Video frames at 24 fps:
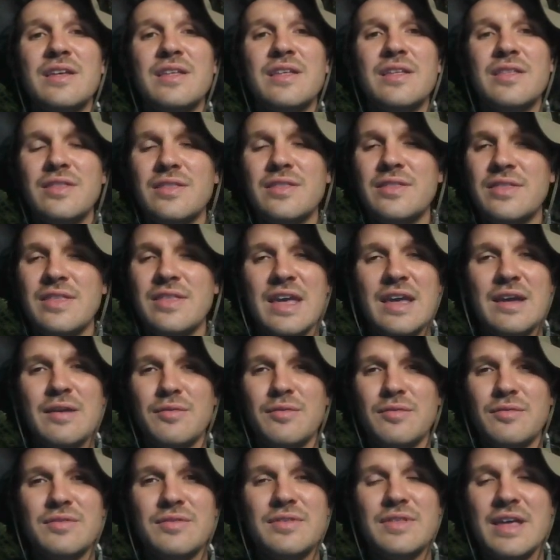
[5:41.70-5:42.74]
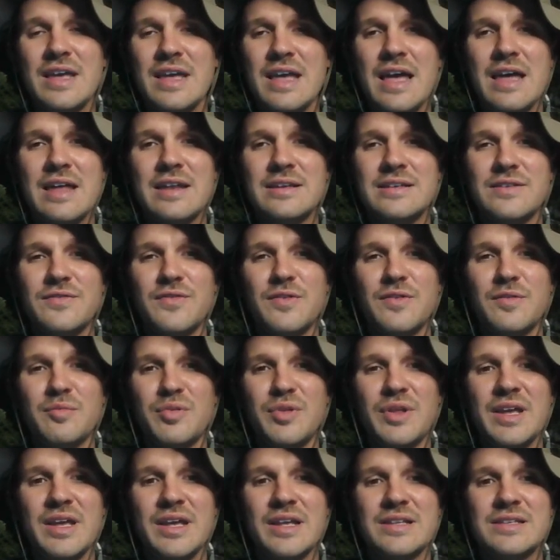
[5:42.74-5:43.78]
they had different
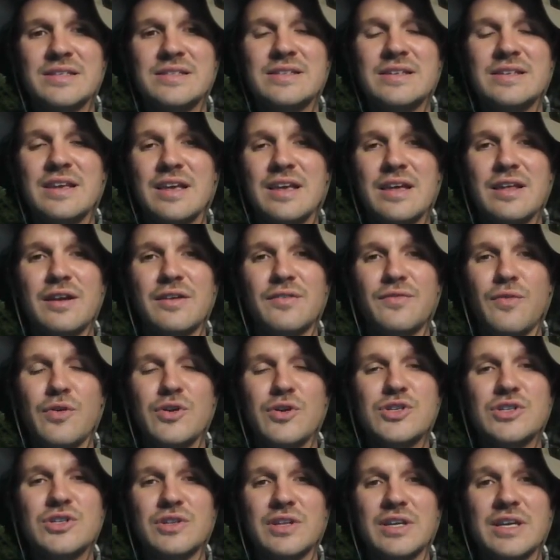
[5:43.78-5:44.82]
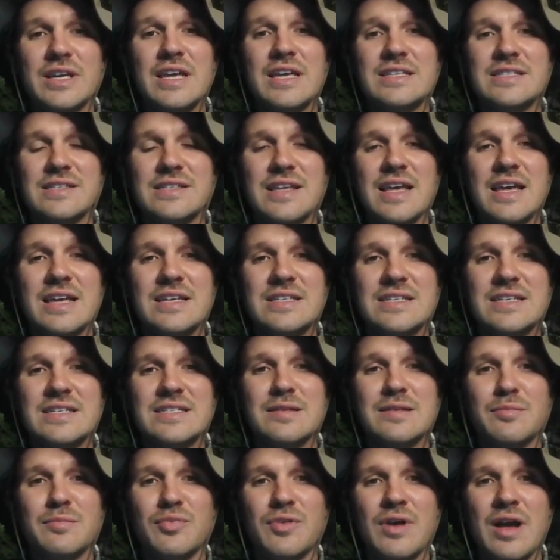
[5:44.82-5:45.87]
plans, and unfortunately, it's led to
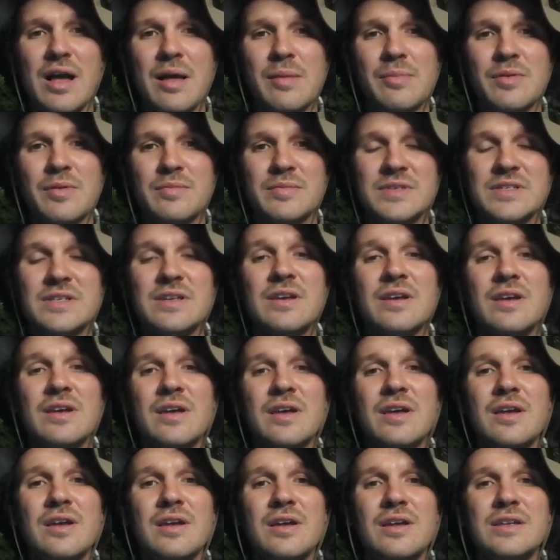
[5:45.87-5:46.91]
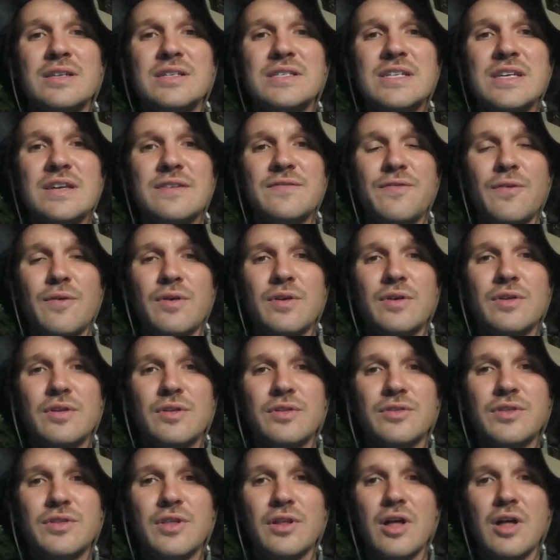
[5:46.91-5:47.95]
some problems.
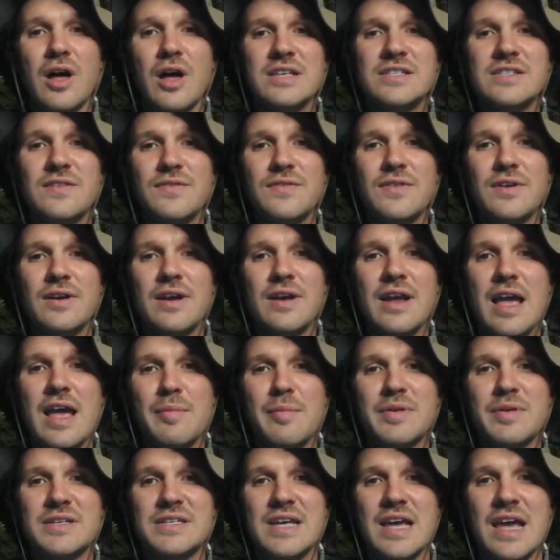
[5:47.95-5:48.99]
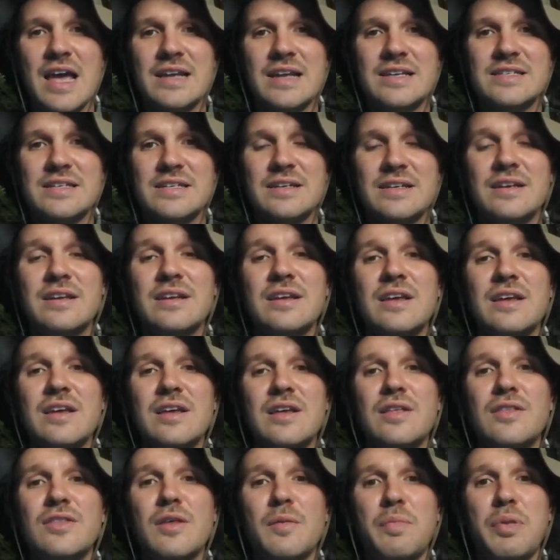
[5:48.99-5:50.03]
The loss of their habitat,
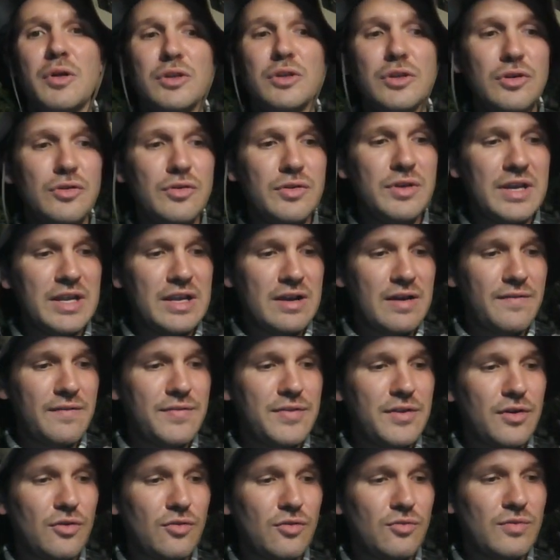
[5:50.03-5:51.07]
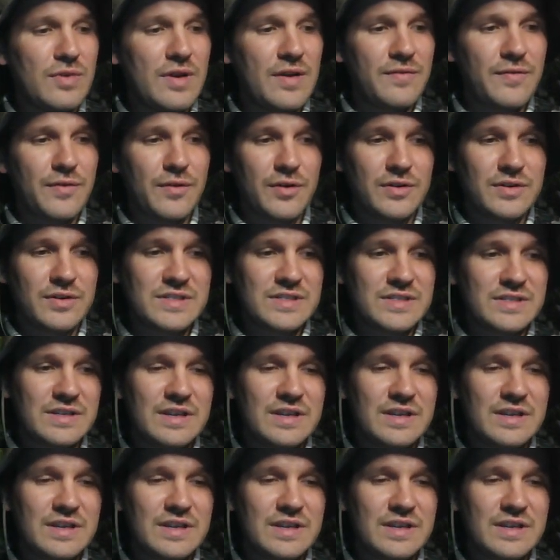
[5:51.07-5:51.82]
the polluting of their rivers,